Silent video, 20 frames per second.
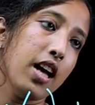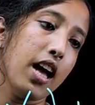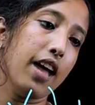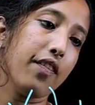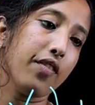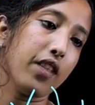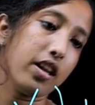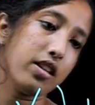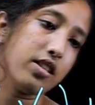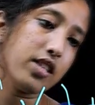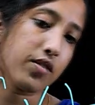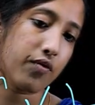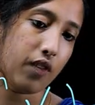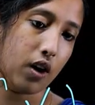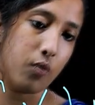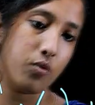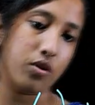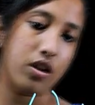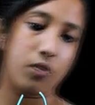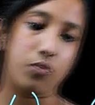and that is
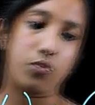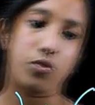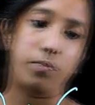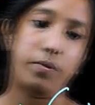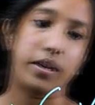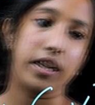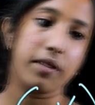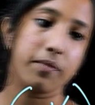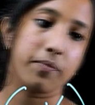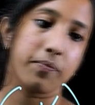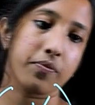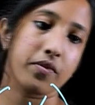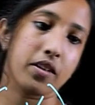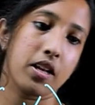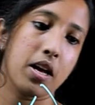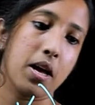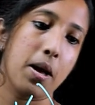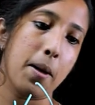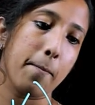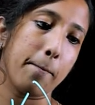found out to be
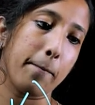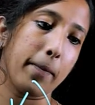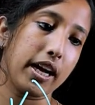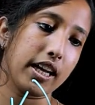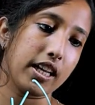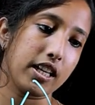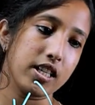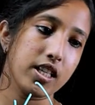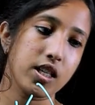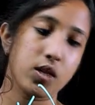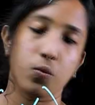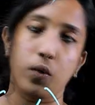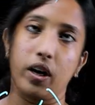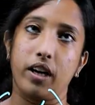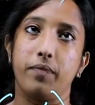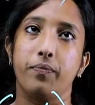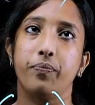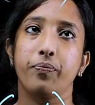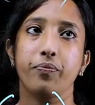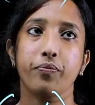minus
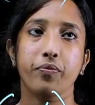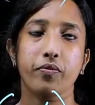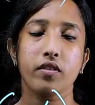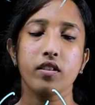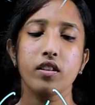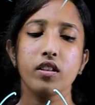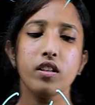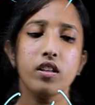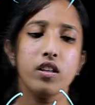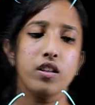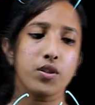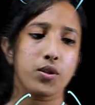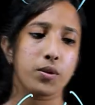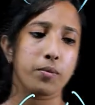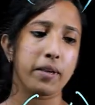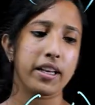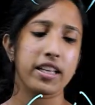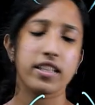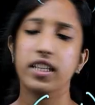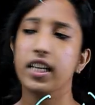1. So,
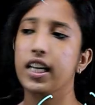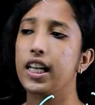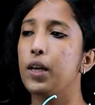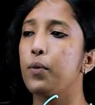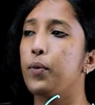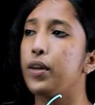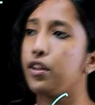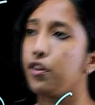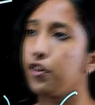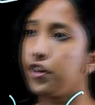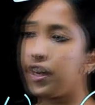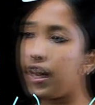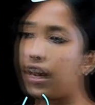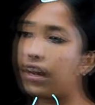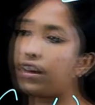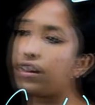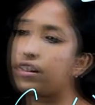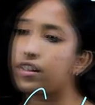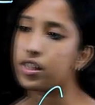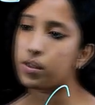basically when you are
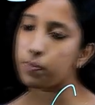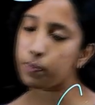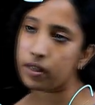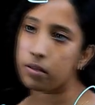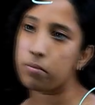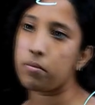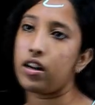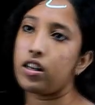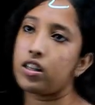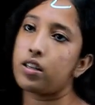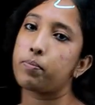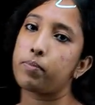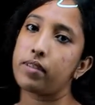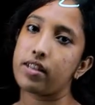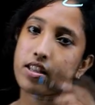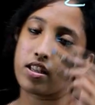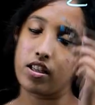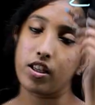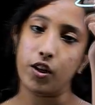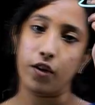taking the spin
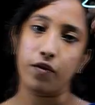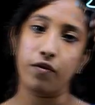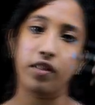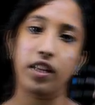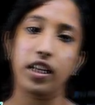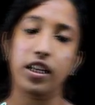multiplicity of